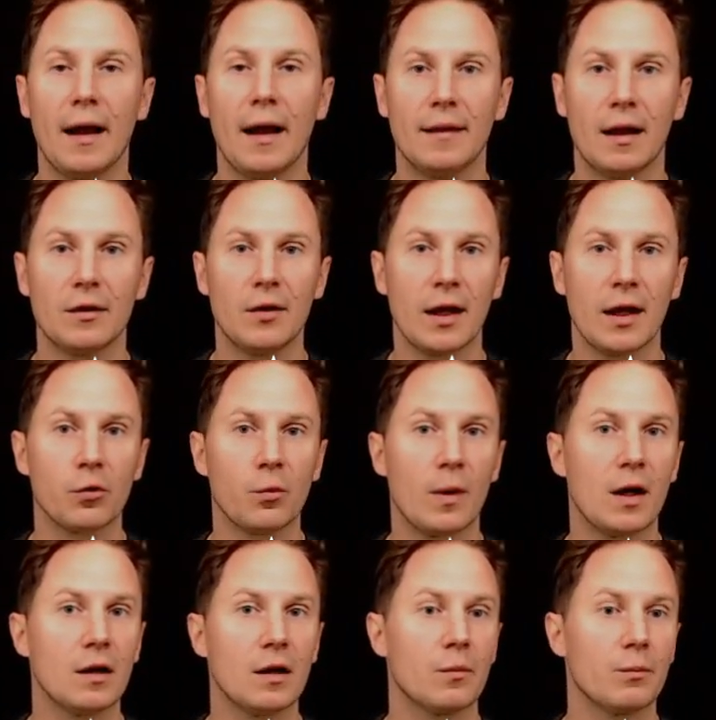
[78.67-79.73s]
delta x
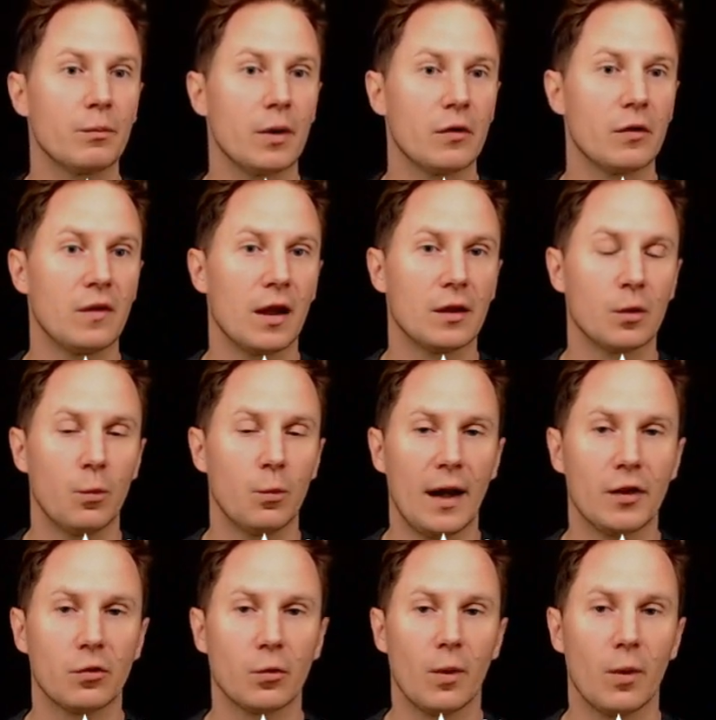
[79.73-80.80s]
squared plus delta
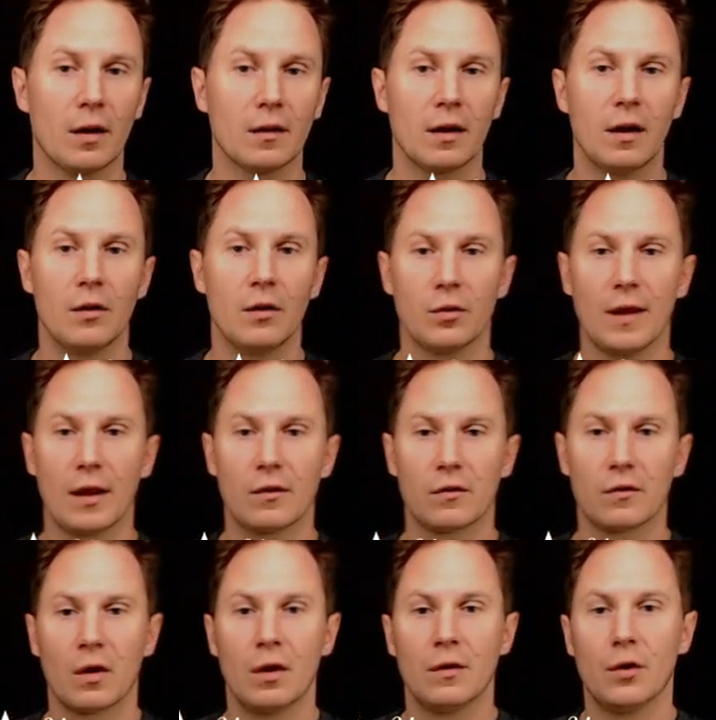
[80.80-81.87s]
y squared. So
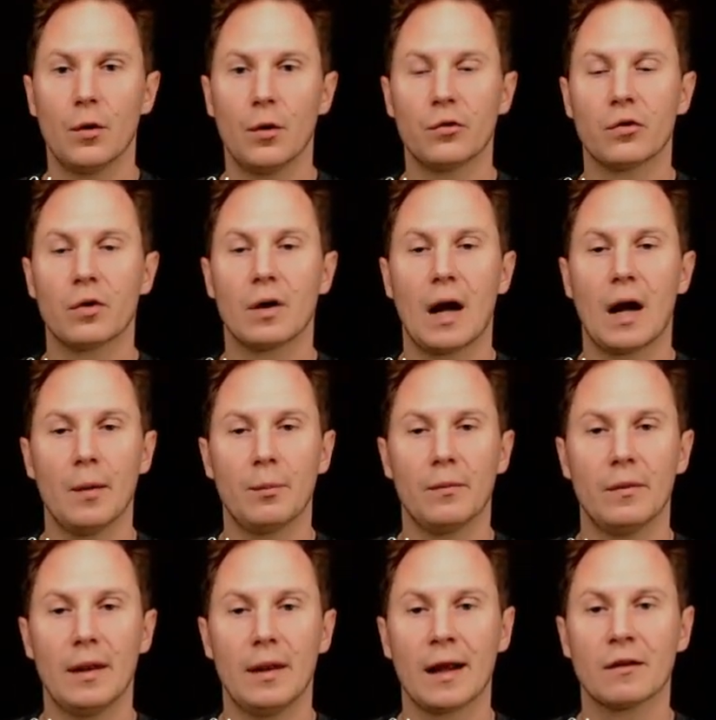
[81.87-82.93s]
that's those
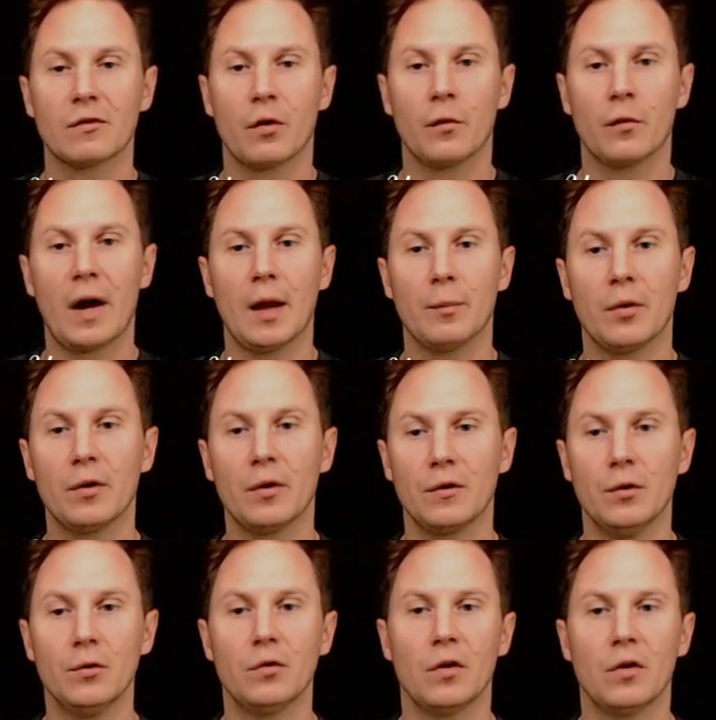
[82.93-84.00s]
lengths of
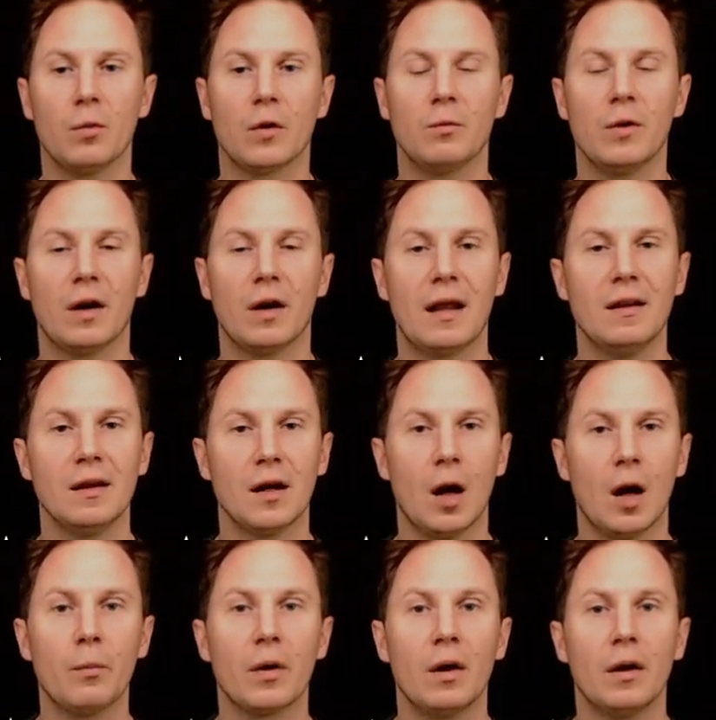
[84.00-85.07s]
hypotenuse is what we are adding
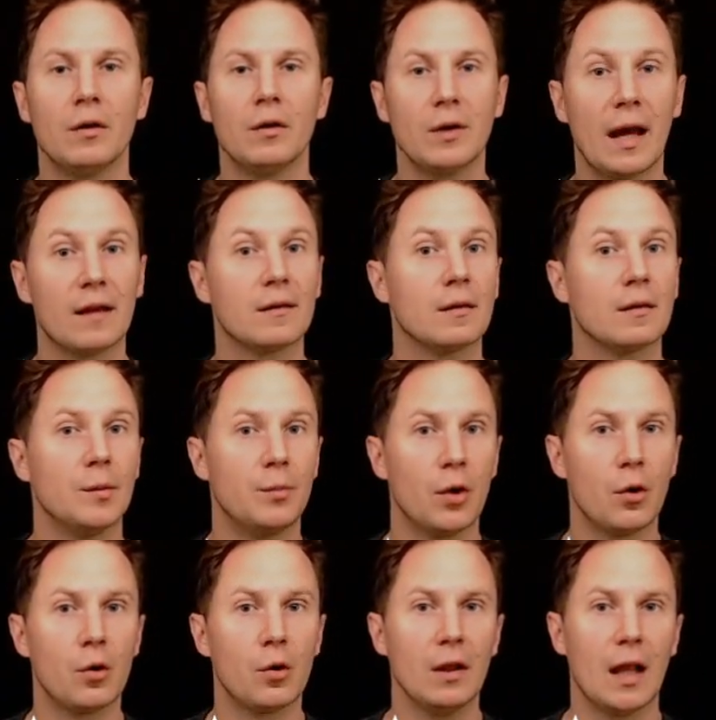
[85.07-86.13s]
up to get the
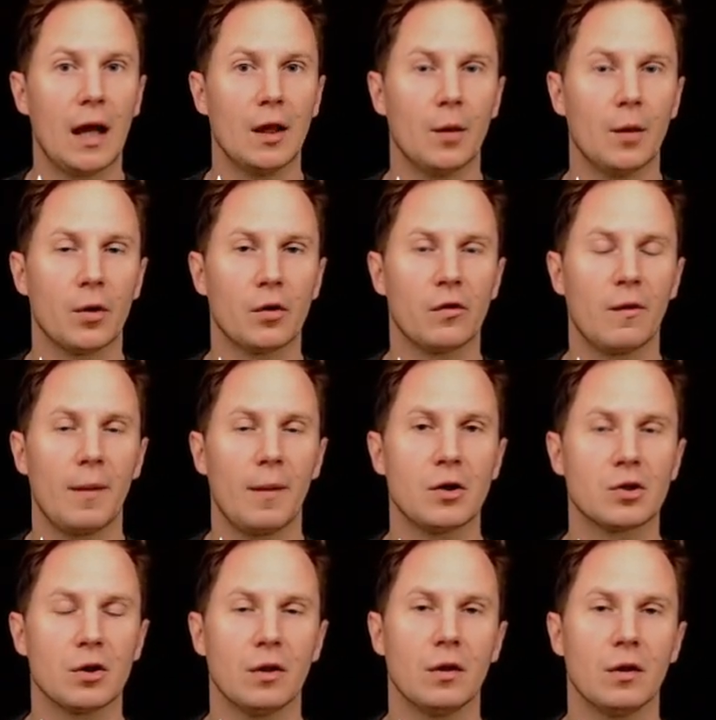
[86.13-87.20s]
broken line
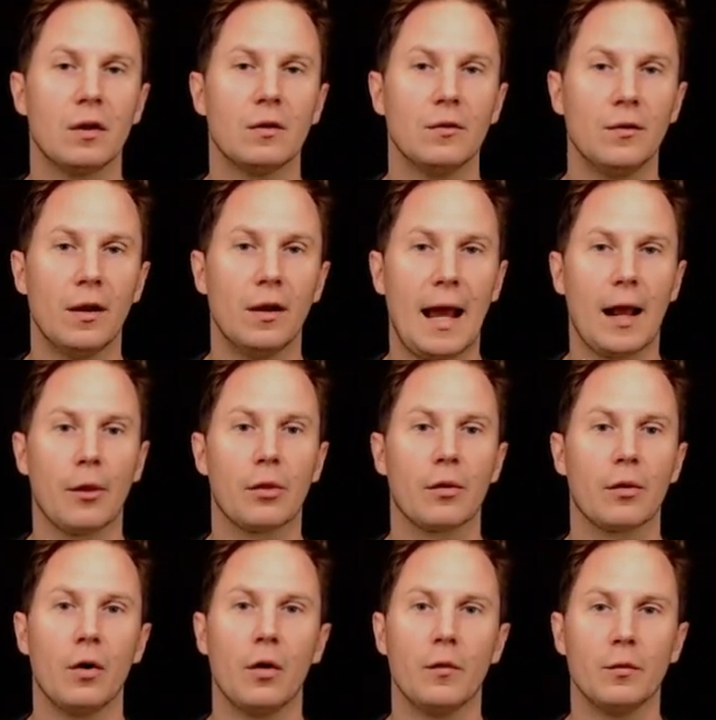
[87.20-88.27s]
approximation to the length
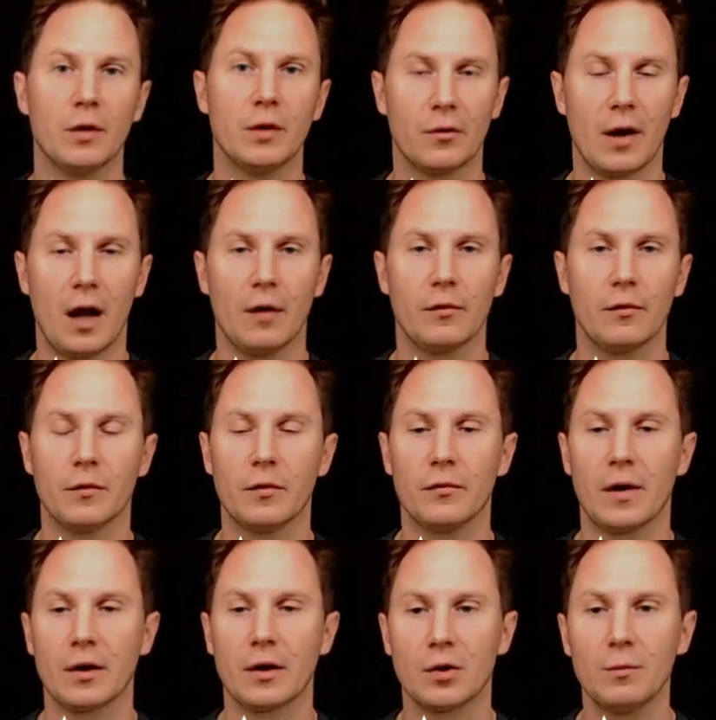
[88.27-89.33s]
of the graph of the
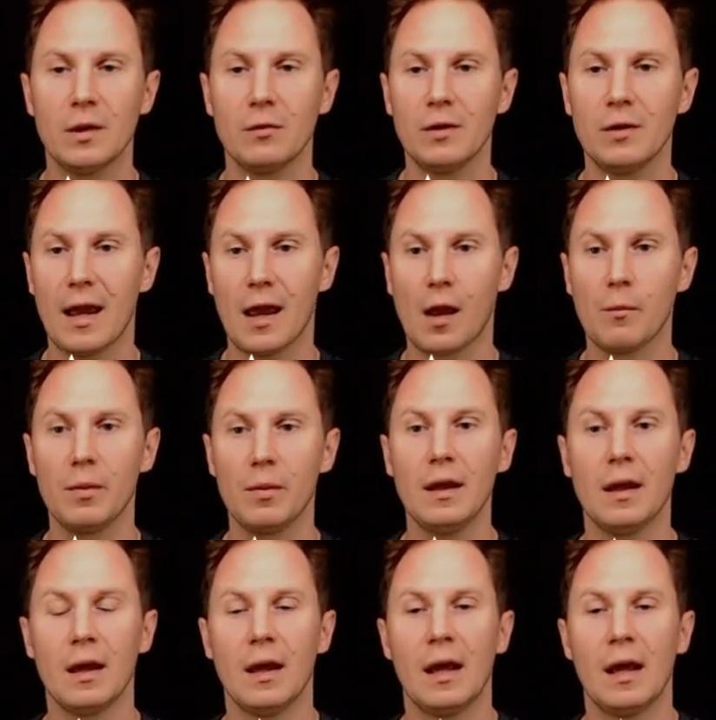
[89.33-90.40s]
function between a and b.
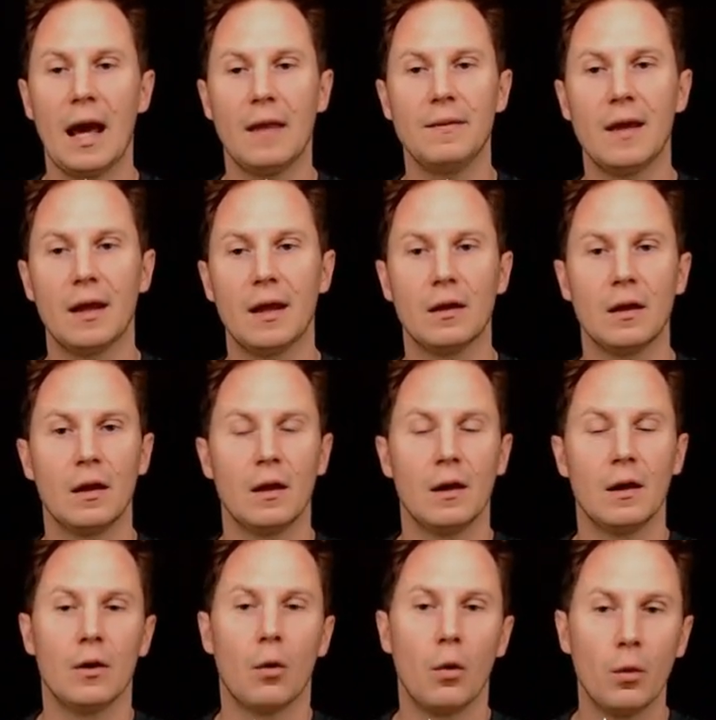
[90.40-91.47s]
And then
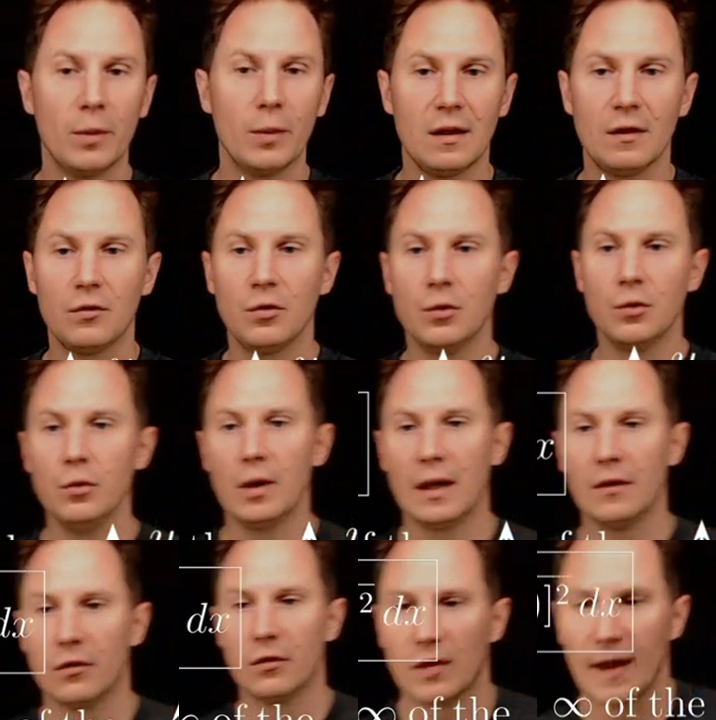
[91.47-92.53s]
all we need to do
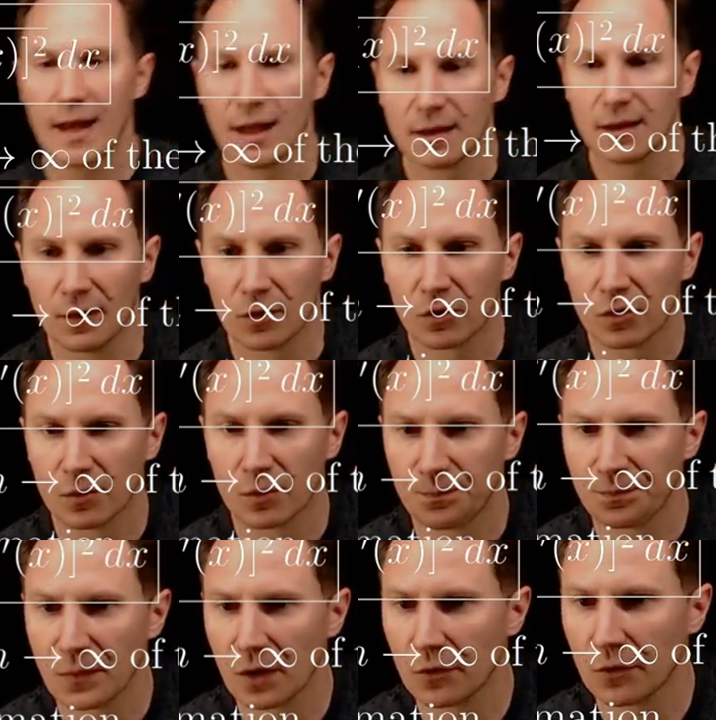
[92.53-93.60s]
is take this
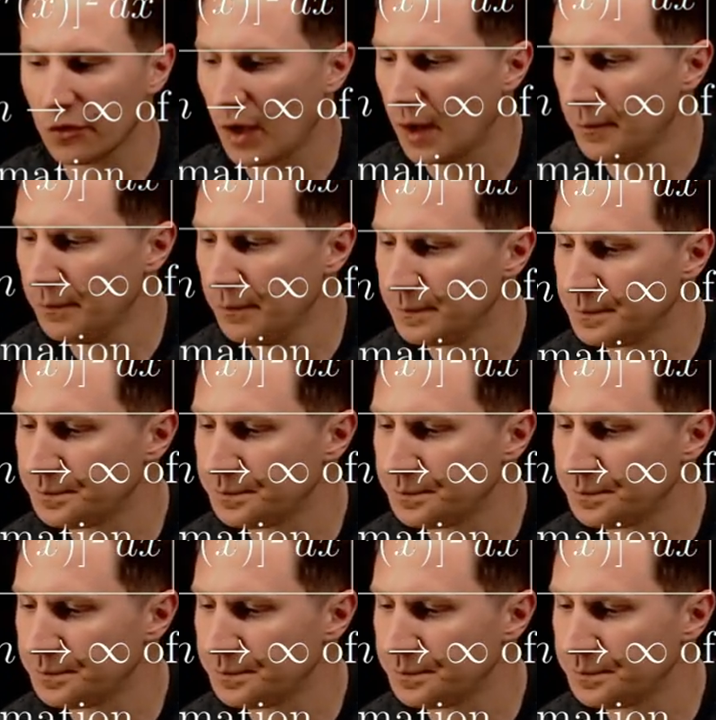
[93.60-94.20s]
sum